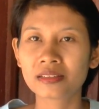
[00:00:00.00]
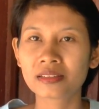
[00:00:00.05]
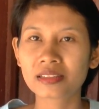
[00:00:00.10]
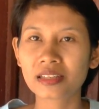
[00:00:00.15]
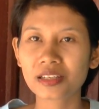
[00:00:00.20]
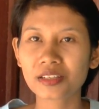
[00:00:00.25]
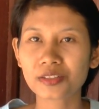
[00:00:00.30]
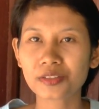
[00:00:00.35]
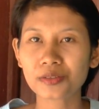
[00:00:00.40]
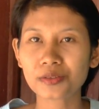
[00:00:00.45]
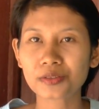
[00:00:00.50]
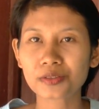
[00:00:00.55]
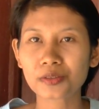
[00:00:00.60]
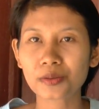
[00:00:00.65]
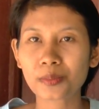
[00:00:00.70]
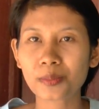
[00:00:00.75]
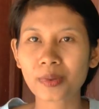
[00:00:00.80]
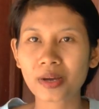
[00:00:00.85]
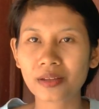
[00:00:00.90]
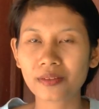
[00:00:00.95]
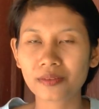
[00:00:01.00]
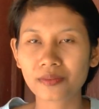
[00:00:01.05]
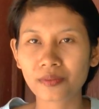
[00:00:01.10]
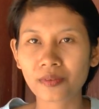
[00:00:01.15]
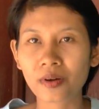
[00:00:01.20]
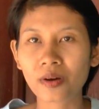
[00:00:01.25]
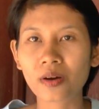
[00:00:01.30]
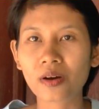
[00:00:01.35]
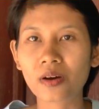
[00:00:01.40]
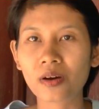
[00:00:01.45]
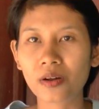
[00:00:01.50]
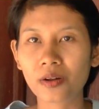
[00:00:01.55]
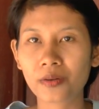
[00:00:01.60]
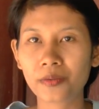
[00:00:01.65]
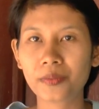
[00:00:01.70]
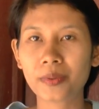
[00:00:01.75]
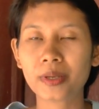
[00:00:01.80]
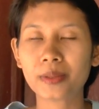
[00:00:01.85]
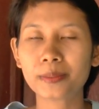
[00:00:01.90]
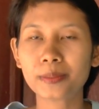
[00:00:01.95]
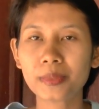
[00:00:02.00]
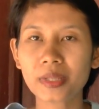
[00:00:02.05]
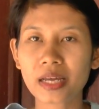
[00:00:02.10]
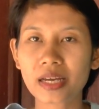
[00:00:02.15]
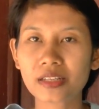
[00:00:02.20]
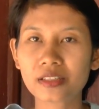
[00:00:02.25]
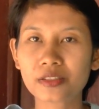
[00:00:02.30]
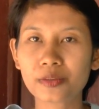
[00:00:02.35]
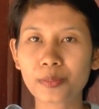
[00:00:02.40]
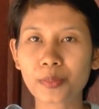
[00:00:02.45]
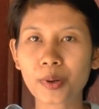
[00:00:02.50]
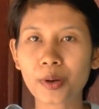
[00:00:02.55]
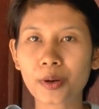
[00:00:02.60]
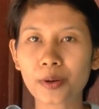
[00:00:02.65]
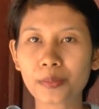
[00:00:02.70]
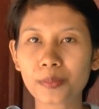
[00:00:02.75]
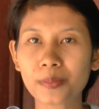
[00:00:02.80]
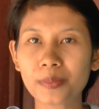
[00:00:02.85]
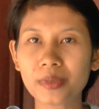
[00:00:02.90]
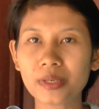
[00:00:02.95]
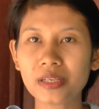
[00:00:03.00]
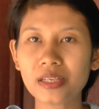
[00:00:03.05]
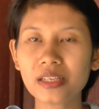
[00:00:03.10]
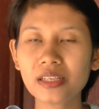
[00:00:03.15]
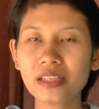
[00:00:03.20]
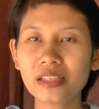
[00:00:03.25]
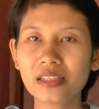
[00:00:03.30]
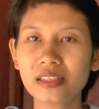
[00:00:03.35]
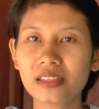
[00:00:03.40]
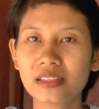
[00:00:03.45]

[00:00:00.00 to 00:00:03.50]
thank you so much for all of them that support me